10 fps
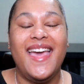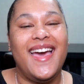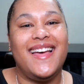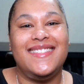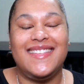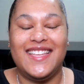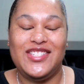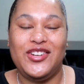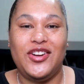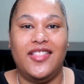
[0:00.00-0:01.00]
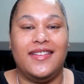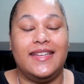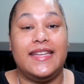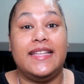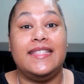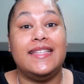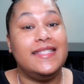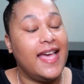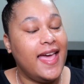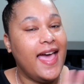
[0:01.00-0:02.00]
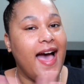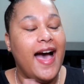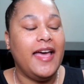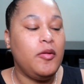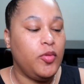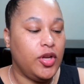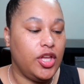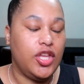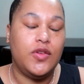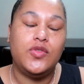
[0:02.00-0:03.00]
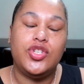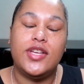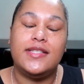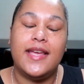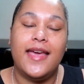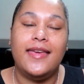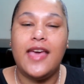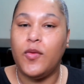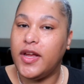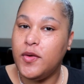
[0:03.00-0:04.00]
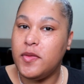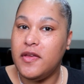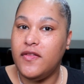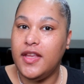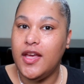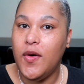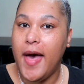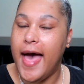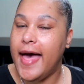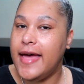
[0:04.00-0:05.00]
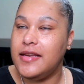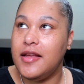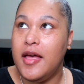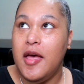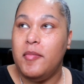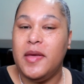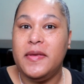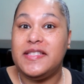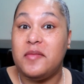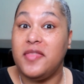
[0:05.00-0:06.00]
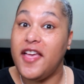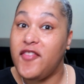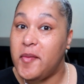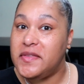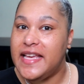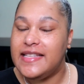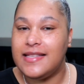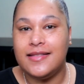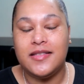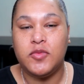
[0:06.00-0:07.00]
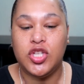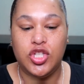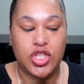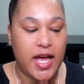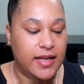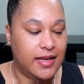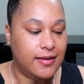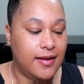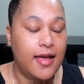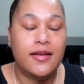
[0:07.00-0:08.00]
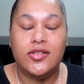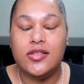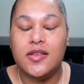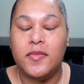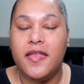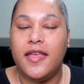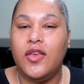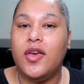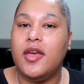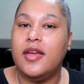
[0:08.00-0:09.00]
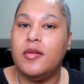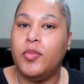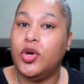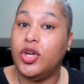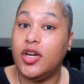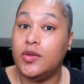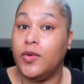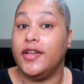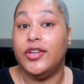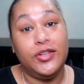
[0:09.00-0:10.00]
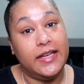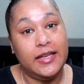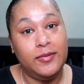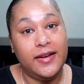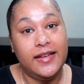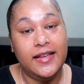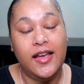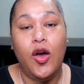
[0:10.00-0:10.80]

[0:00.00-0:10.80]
guys, it's your girl London, and today I am bringing you just a get ready with me video and maybe some life updates and some chit chatting, just something that you can put on while you're getting ready